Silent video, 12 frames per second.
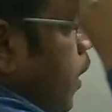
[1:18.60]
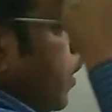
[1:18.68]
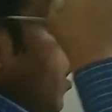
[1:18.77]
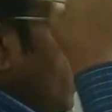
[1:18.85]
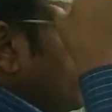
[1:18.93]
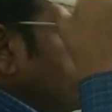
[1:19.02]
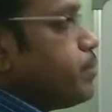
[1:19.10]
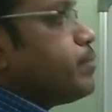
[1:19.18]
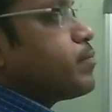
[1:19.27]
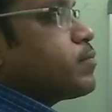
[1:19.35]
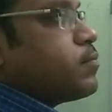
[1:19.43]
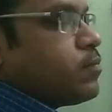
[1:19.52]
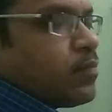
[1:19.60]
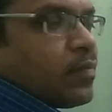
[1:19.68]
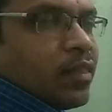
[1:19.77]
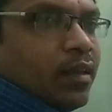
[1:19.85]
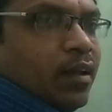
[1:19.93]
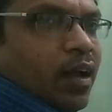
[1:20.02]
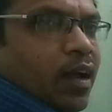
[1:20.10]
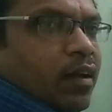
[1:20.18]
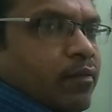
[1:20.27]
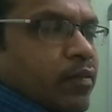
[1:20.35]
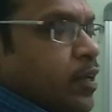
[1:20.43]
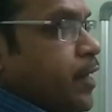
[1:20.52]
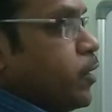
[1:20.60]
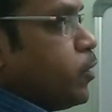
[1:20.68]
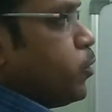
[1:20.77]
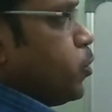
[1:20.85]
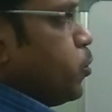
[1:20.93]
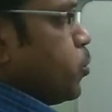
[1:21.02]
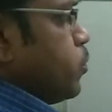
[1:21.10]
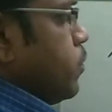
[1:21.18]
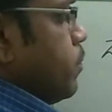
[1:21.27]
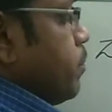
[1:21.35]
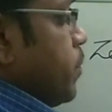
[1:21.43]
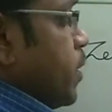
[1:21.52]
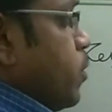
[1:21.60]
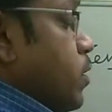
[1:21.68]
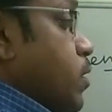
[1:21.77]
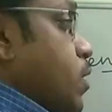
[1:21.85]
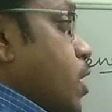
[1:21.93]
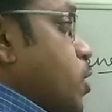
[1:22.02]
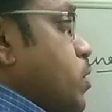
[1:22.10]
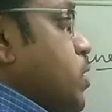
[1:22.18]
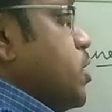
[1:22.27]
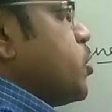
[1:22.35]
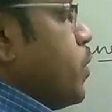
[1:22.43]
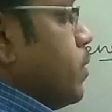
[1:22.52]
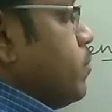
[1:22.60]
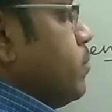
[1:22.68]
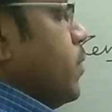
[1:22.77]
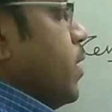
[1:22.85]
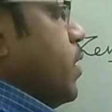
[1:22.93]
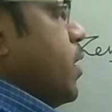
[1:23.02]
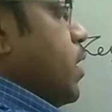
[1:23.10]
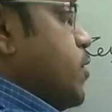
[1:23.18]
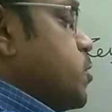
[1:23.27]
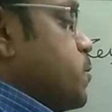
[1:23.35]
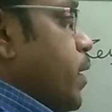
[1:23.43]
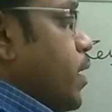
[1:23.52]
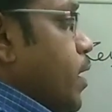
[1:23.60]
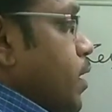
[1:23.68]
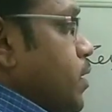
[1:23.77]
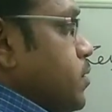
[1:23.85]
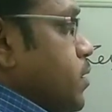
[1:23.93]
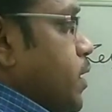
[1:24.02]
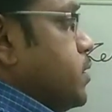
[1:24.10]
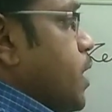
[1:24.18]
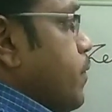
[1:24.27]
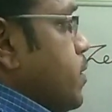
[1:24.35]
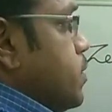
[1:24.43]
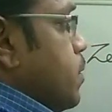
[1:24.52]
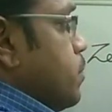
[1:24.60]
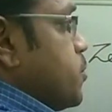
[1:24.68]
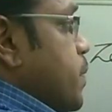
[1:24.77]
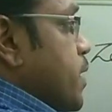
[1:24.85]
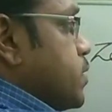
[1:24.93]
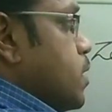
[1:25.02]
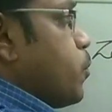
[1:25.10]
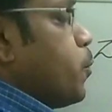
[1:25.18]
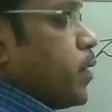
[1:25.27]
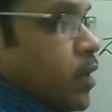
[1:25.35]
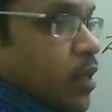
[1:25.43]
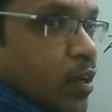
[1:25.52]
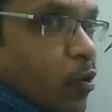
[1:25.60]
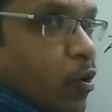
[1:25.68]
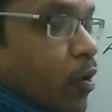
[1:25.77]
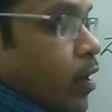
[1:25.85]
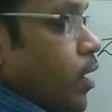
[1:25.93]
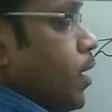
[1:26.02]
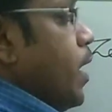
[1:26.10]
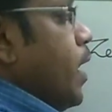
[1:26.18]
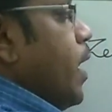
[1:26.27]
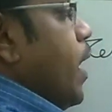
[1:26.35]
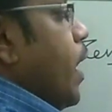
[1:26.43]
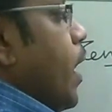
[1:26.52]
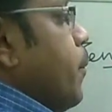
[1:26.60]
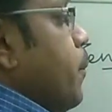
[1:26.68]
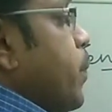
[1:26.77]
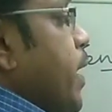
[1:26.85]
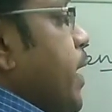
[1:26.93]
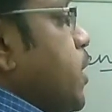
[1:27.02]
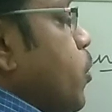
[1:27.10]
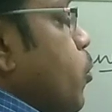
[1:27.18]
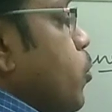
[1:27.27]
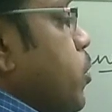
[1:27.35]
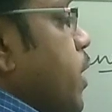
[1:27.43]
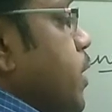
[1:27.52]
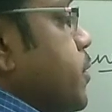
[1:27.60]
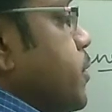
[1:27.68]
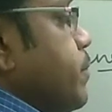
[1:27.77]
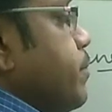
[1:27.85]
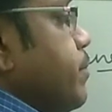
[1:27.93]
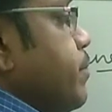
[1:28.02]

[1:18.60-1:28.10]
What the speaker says: And now we need to do, because not only this one, in the reverse bias it's having some special property called breakdown voltage.